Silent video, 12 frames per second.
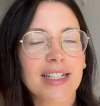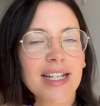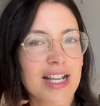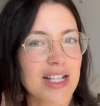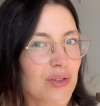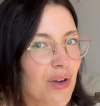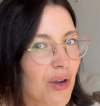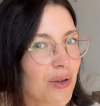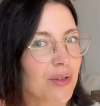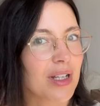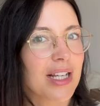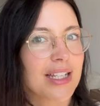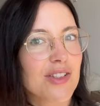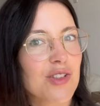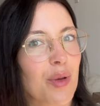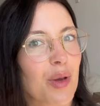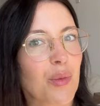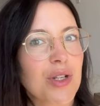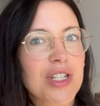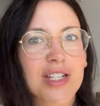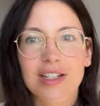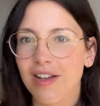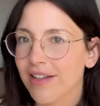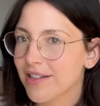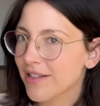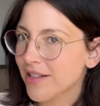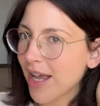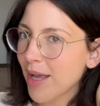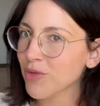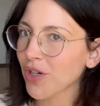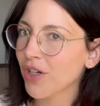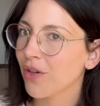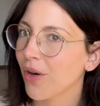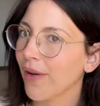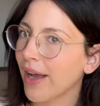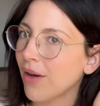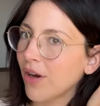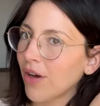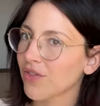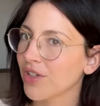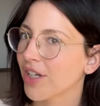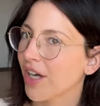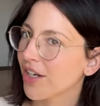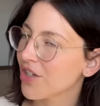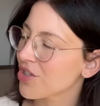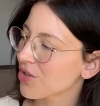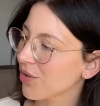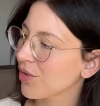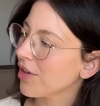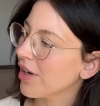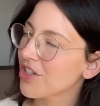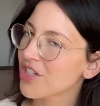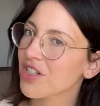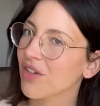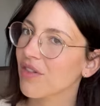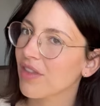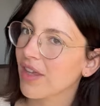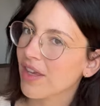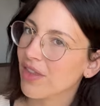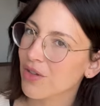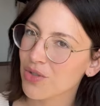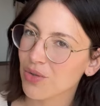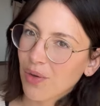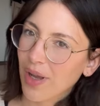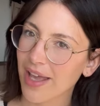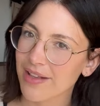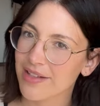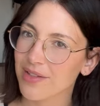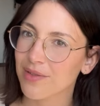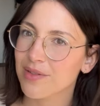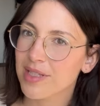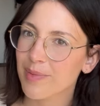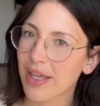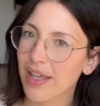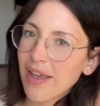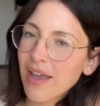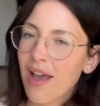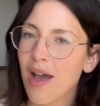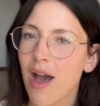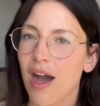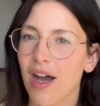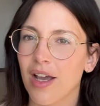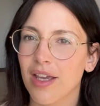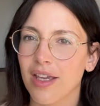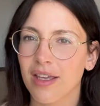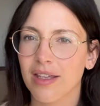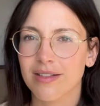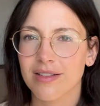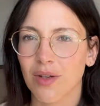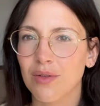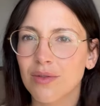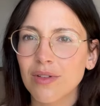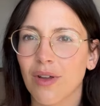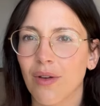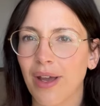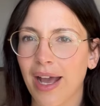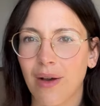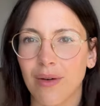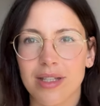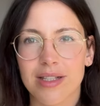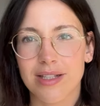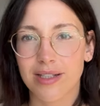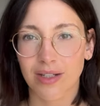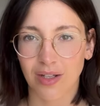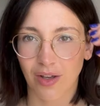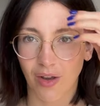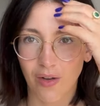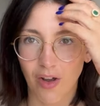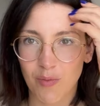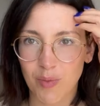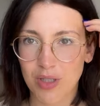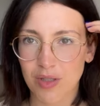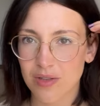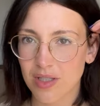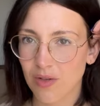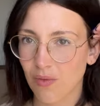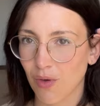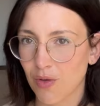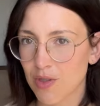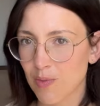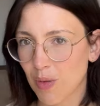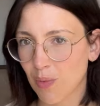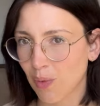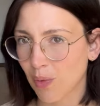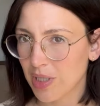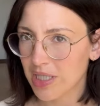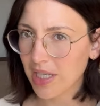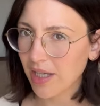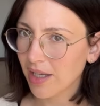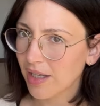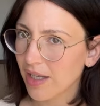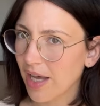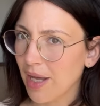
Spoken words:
has grown a little bit, which is nice because I am trying to grow it out after I cut it short. I just don't think the short hair suits me. I don't know how this is gonna go. I've been using rosemary water